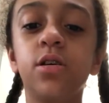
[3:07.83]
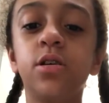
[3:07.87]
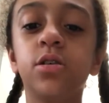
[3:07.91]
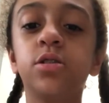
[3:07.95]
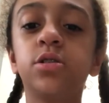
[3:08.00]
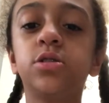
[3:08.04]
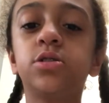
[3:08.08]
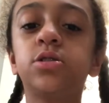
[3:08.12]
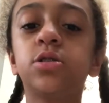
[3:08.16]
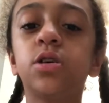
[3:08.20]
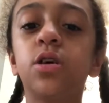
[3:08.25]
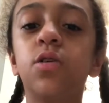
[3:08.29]

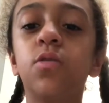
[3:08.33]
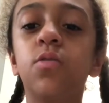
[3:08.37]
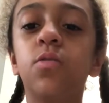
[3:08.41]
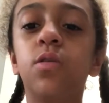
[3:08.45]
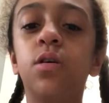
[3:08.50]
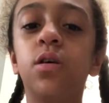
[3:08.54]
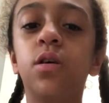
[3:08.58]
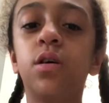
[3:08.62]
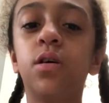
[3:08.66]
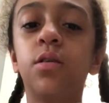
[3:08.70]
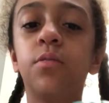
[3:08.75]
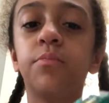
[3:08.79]

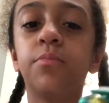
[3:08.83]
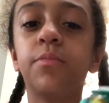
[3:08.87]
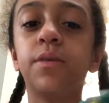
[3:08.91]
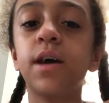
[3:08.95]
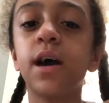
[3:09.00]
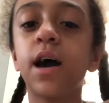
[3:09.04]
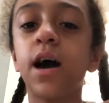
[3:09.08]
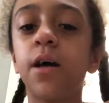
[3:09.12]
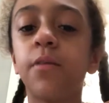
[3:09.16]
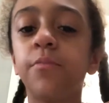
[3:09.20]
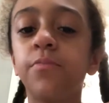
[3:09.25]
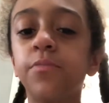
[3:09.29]
So,
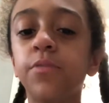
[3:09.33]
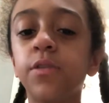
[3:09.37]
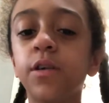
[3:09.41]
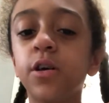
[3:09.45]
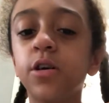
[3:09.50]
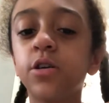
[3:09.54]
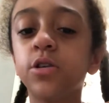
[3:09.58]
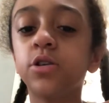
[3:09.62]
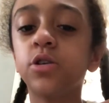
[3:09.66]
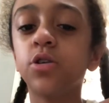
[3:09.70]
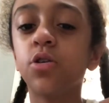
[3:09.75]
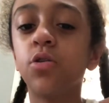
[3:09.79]
yeah.
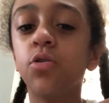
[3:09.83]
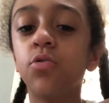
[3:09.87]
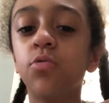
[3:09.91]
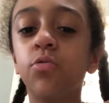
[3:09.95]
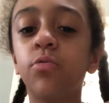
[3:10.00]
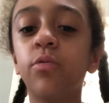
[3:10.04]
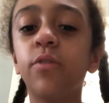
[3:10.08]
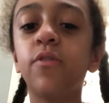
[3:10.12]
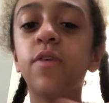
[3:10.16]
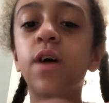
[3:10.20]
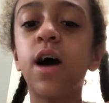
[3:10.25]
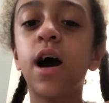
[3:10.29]
So,
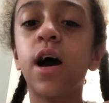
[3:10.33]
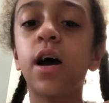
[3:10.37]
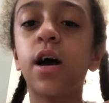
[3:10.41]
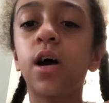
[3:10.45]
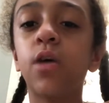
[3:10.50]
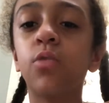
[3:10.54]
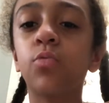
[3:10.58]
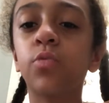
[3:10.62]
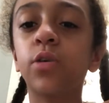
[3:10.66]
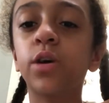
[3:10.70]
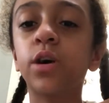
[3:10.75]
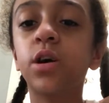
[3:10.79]
we've got a
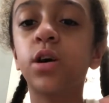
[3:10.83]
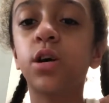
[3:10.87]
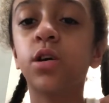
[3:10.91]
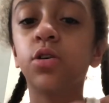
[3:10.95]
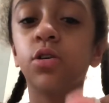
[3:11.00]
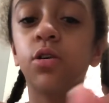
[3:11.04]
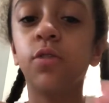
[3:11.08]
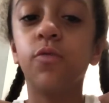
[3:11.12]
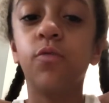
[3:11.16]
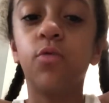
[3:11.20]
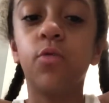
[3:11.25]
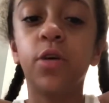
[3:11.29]

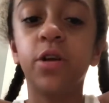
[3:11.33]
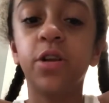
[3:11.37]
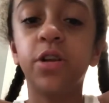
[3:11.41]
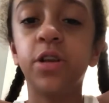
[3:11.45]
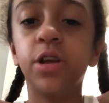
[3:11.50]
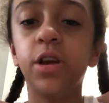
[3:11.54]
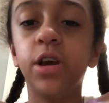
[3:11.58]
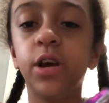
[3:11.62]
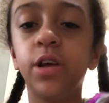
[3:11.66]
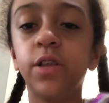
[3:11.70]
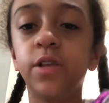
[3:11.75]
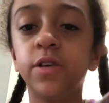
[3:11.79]
recolor of
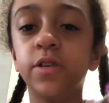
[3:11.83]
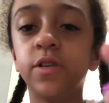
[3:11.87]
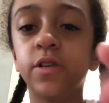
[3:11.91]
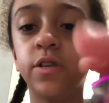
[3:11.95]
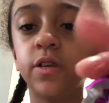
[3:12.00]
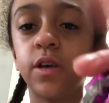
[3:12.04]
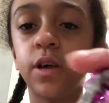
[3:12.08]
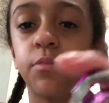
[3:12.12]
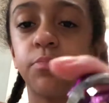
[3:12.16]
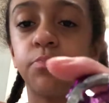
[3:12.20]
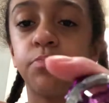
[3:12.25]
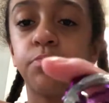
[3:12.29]
1D. This is
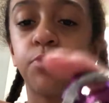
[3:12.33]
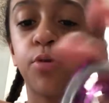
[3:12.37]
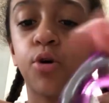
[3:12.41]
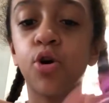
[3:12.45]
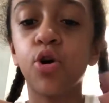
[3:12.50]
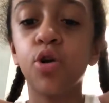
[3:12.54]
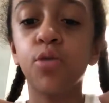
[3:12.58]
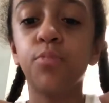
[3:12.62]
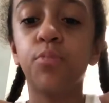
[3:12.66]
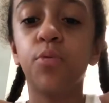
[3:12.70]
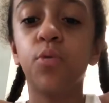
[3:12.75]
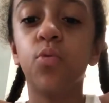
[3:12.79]
a
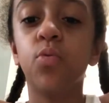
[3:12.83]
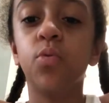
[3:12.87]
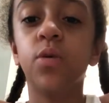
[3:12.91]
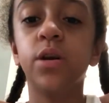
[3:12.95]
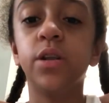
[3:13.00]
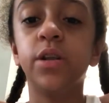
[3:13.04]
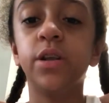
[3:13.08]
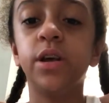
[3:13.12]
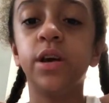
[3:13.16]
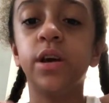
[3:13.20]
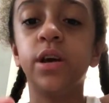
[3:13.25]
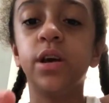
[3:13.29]
purple
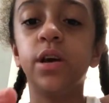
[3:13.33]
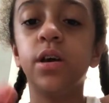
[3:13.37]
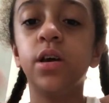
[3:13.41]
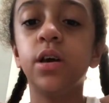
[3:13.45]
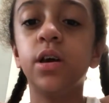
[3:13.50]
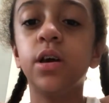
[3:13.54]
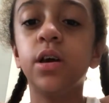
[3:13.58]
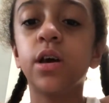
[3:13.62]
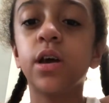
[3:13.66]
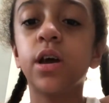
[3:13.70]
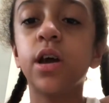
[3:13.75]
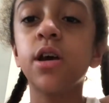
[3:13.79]
1D.
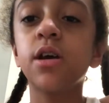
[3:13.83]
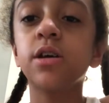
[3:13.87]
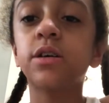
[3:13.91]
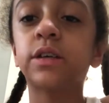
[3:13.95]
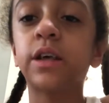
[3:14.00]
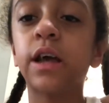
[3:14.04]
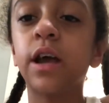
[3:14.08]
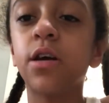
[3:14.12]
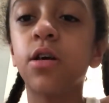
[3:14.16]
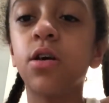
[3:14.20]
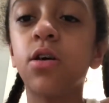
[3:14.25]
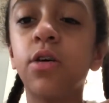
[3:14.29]
Here's
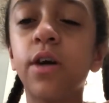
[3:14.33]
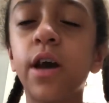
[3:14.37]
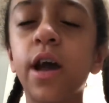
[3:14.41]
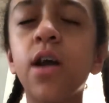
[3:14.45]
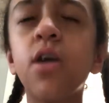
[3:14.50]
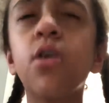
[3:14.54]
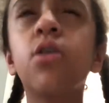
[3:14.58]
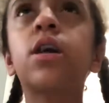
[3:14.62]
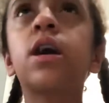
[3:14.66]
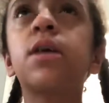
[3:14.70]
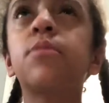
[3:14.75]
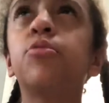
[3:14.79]
Arrow.
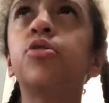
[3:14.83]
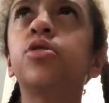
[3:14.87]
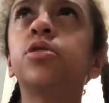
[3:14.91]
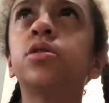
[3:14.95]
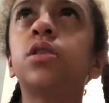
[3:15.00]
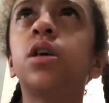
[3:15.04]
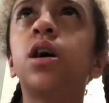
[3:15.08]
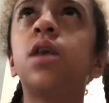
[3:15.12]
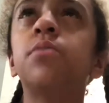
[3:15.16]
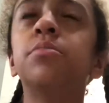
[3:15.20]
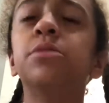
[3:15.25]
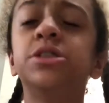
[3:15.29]
Arrow came on
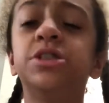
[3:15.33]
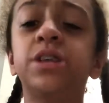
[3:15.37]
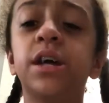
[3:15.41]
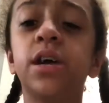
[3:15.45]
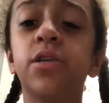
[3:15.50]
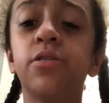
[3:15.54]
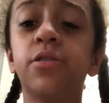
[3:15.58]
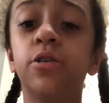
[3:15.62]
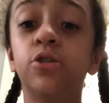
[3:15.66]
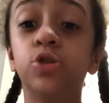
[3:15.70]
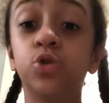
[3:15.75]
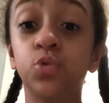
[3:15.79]

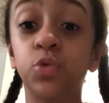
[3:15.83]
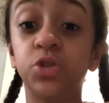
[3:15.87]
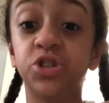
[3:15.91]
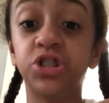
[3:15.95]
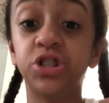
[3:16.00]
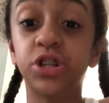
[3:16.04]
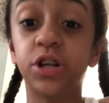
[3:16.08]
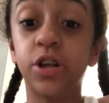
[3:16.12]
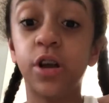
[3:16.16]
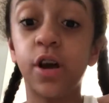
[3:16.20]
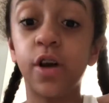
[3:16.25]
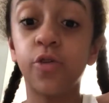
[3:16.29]
Amaterios, which
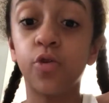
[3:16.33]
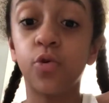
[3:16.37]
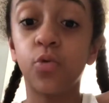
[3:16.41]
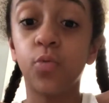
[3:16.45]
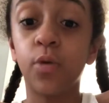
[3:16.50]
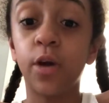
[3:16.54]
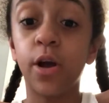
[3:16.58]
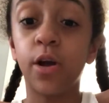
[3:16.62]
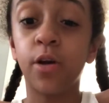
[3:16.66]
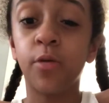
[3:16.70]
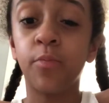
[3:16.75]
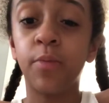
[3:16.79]
is another
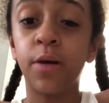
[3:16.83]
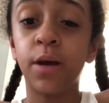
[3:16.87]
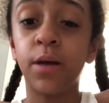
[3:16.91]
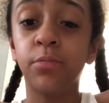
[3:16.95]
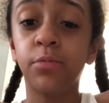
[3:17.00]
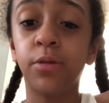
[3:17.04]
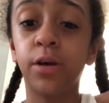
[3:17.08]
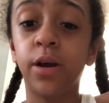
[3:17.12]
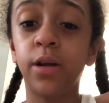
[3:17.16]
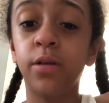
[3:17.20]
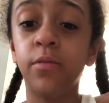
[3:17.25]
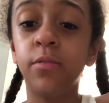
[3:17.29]
rare
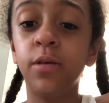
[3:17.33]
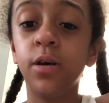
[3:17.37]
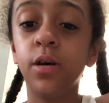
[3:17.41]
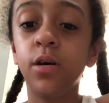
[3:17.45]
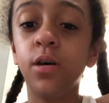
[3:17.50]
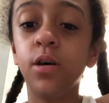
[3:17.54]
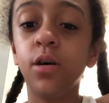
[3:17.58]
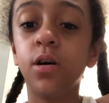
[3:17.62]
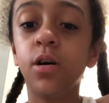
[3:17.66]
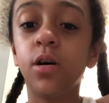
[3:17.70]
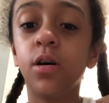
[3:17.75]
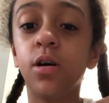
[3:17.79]
Beyblade.
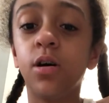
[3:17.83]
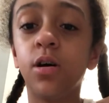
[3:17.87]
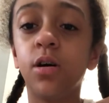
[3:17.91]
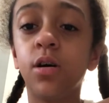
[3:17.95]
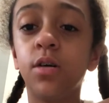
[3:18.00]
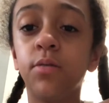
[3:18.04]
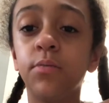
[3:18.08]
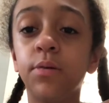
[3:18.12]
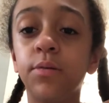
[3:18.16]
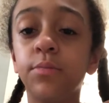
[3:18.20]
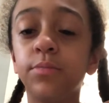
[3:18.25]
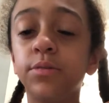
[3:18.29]

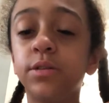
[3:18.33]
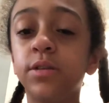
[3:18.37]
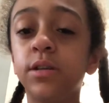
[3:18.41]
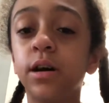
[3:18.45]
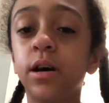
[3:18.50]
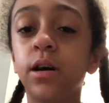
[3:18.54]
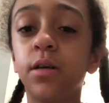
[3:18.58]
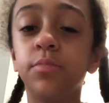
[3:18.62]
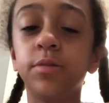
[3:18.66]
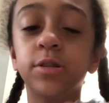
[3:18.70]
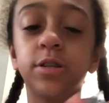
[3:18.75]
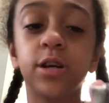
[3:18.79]
And the
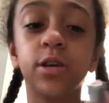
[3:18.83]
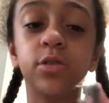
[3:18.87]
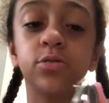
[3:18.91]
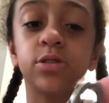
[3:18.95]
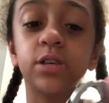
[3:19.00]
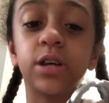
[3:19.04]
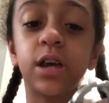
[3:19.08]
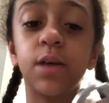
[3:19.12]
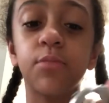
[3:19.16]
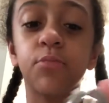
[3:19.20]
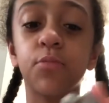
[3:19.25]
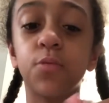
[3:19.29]
Amaterios
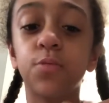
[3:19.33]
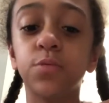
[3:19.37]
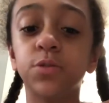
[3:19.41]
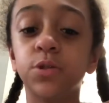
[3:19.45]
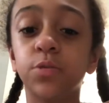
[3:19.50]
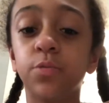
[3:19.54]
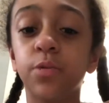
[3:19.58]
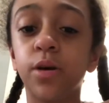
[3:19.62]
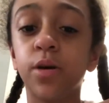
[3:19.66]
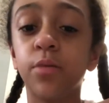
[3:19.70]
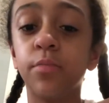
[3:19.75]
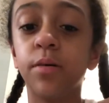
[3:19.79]
that came on was a
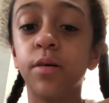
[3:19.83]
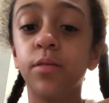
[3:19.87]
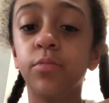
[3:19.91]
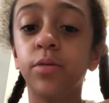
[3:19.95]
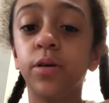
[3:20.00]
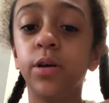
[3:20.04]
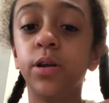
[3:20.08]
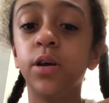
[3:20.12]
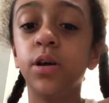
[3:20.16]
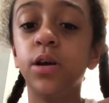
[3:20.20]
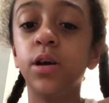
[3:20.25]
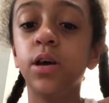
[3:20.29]
rare
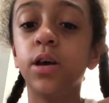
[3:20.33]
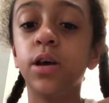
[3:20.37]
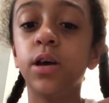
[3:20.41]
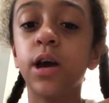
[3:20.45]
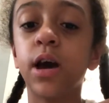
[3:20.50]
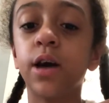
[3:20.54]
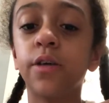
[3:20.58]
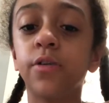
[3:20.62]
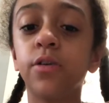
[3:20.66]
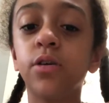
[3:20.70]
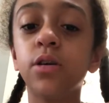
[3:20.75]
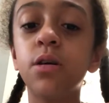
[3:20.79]
Beyblade.
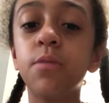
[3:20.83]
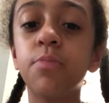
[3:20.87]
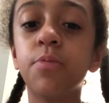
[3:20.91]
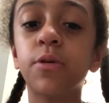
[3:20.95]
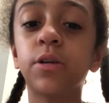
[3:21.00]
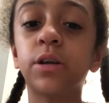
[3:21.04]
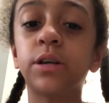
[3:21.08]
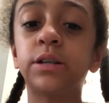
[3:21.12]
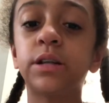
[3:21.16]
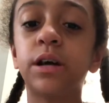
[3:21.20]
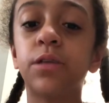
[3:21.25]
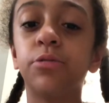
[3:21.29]
Yeah, the only part
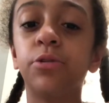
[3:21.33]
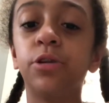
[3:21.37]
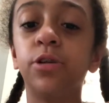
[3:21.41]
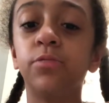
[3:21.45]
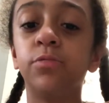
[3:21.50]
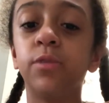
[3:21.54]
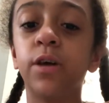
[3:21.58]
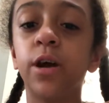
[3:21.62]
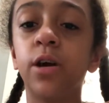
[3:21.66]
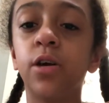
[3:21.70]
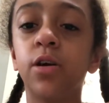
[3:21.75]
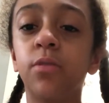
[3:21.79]
that's not really
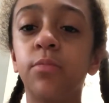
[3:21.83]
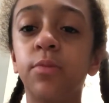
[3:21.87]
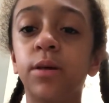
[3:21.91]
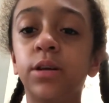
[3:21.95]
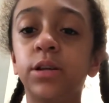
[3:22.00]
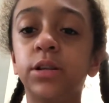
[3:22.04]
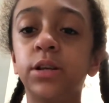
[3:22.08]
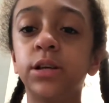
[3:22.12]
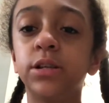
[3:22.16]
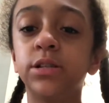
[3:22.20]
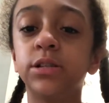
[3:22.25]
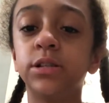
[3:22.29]
rare
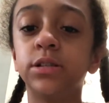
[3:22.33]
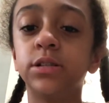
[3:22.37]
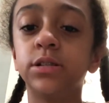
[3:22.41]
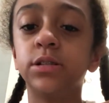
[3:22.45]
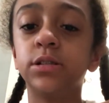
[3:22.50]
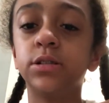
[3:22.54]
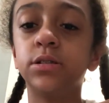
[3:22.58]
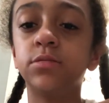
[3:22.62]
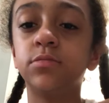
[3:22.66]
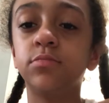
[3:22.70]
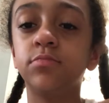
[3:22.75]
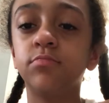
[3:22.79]
about this
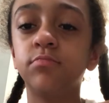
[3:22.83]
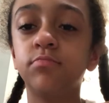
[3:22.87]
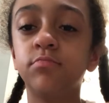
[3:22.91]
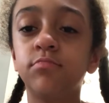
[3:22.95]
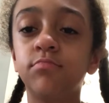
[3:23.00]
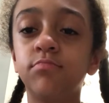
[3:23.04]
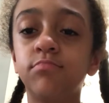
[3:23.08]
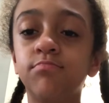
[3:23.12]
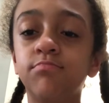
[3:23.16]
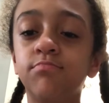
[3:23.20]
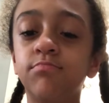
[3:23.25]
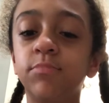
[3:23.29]
is
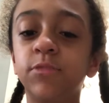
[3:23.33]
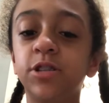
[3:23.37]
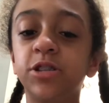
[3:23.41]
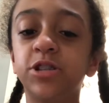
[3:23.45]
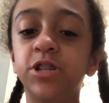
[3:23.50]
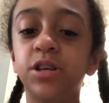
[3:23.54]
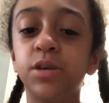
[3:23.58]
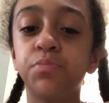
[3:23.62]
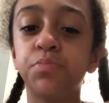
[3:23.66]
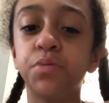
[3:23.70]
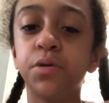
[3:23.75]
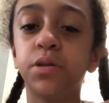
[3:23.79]
the
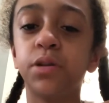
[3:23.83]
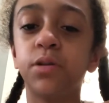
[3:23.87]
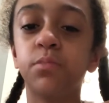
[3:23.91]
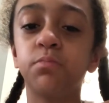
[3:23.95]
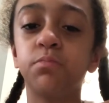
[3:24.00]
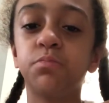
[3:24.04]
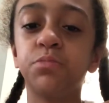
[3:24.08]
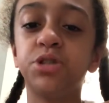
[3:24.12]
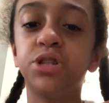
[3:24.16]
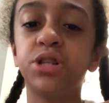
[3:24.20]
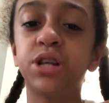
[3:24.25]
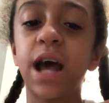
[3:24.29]
tip and the
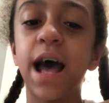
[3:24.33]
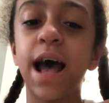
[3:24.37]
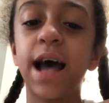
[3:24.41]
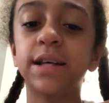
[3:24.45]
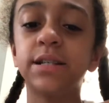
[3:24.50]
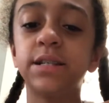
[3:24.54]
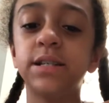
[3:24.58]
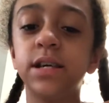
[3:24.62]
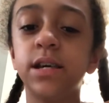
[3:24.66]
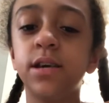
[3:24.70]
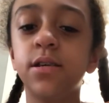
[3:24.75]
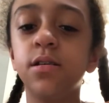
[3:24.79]

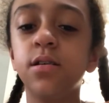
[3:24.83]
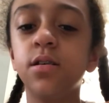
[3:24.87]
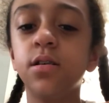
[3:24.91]
chassis.